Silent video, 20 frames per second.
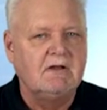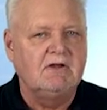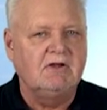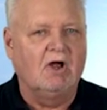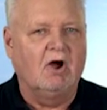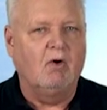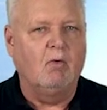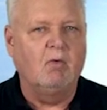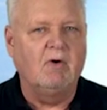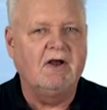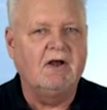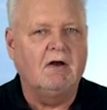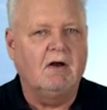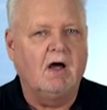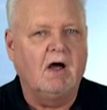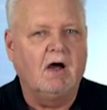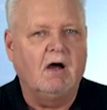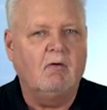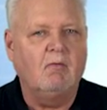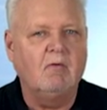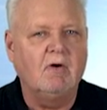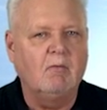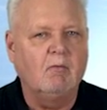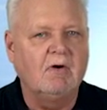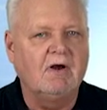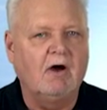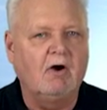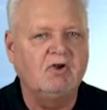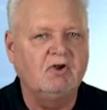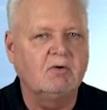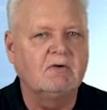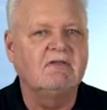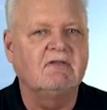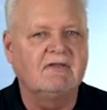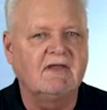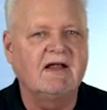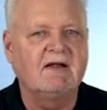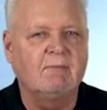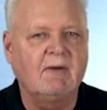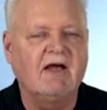when all you can
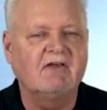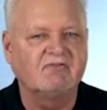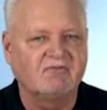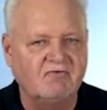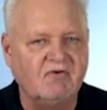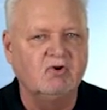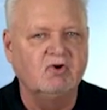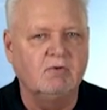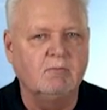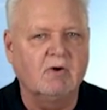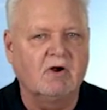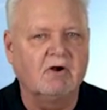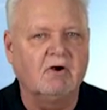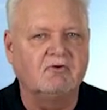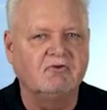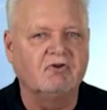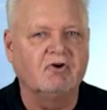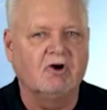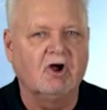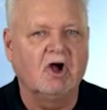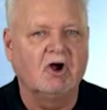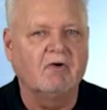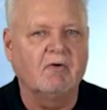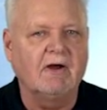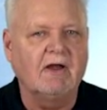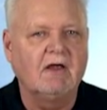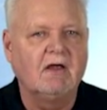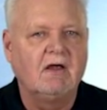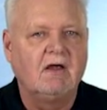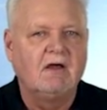think about is food because you're hungry.